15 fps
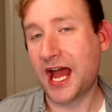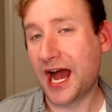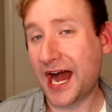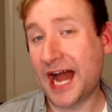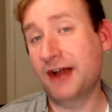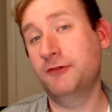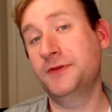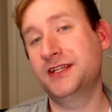
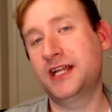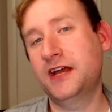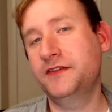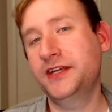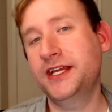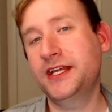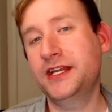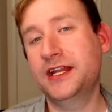I will be live
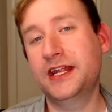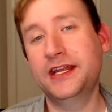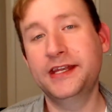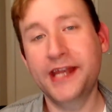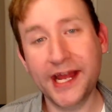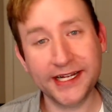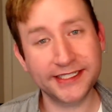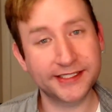again
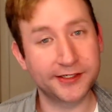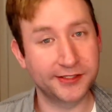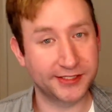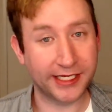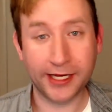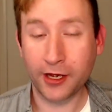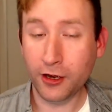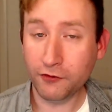next
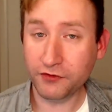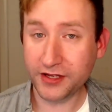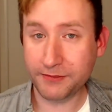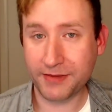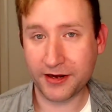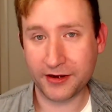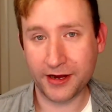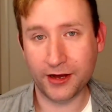Thursday, hopefully in
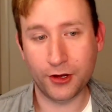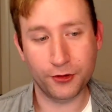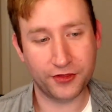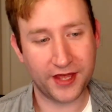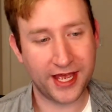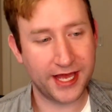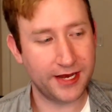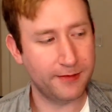better health
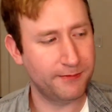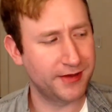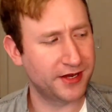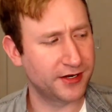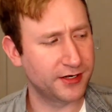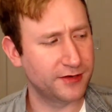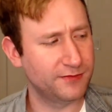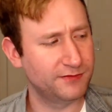and
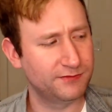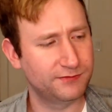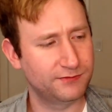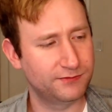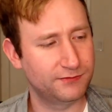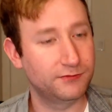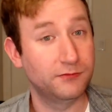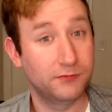better
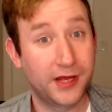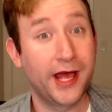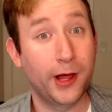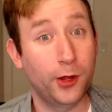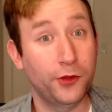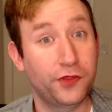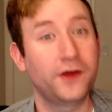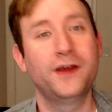
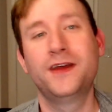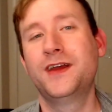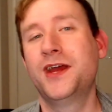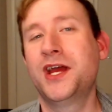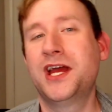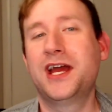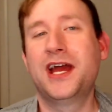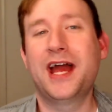health.
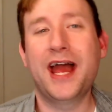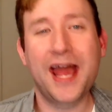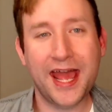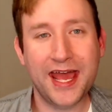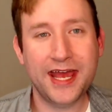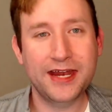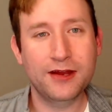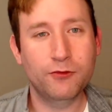
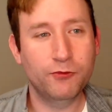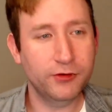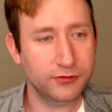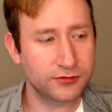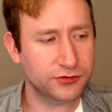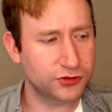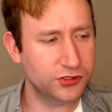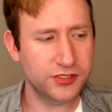And we'll
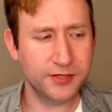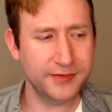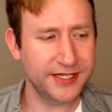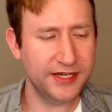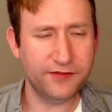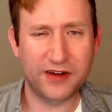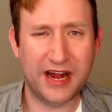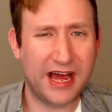do something
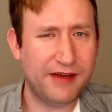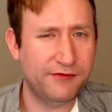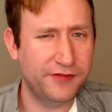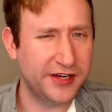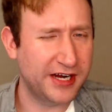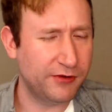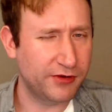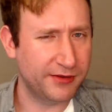different. I haven't figured
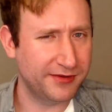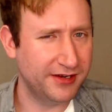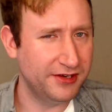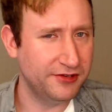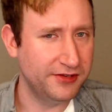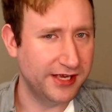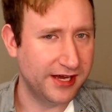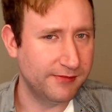out what I'm going to do
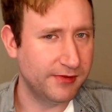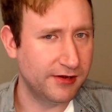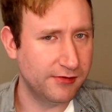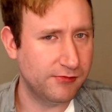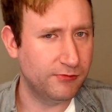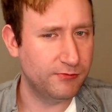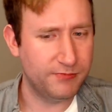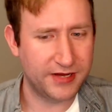yet,
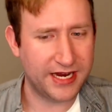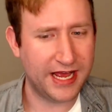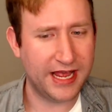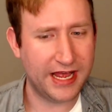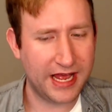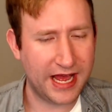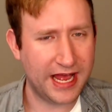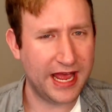but
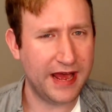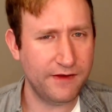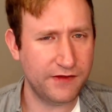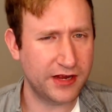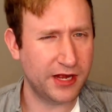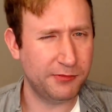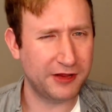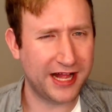I have a
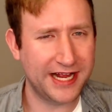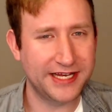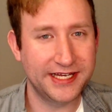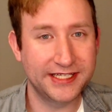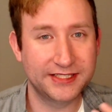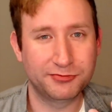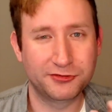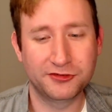couple
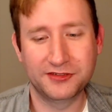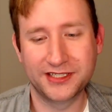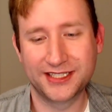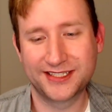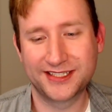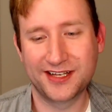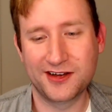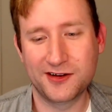ideas brewing.
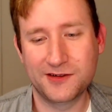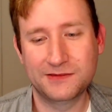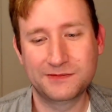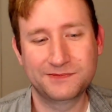So